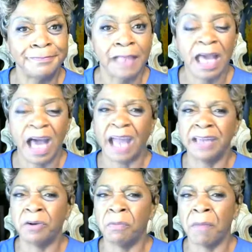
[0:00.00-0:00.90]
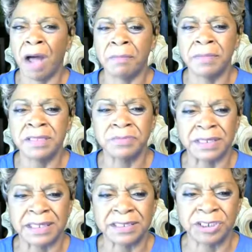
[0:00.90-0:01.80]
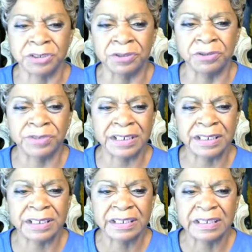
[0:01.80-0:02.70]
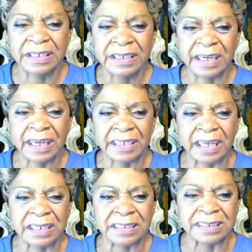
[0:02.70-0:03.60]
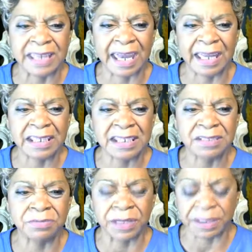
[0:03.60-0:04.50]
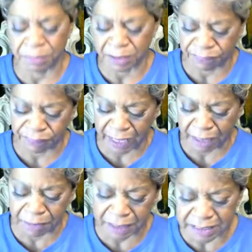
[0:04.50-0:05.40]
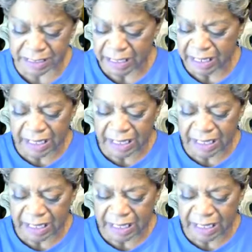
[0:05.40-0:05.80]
Hmm, I know mamas with children and, and daddies with, with families.